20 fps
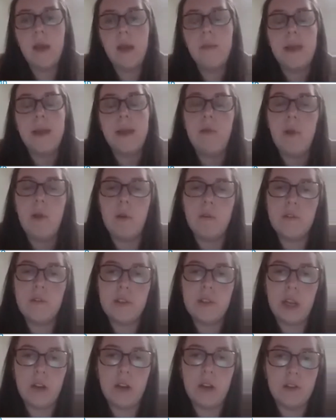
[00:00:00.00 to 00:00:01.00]
but it will
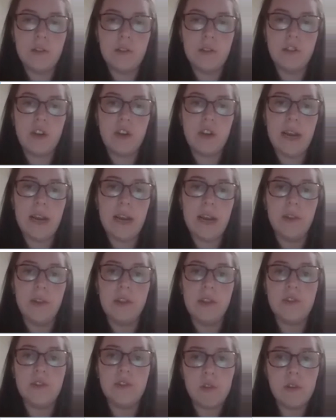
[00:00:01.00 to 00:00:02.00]
also concentrate on
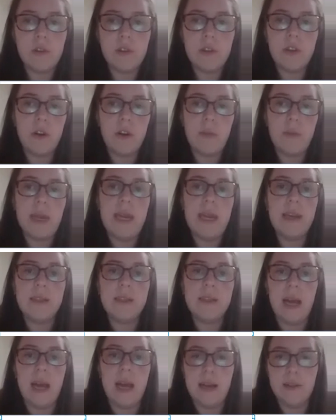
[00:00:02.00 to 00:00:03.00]
the stronger
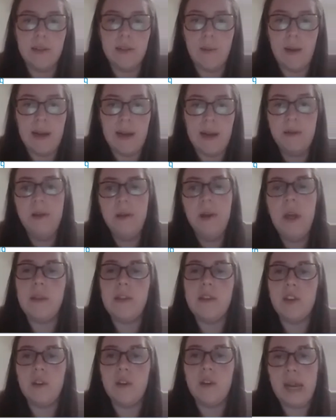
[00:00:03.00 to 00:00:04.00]
topics as well
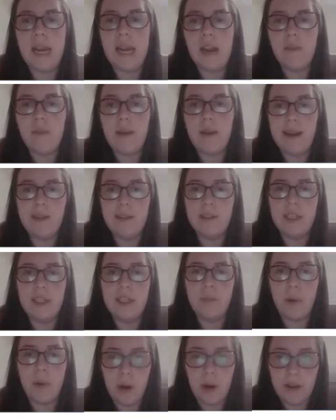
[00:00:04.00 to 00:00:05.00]
to create a
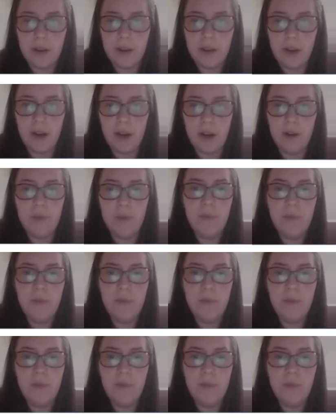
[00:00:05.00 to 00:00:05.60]
rounded profile.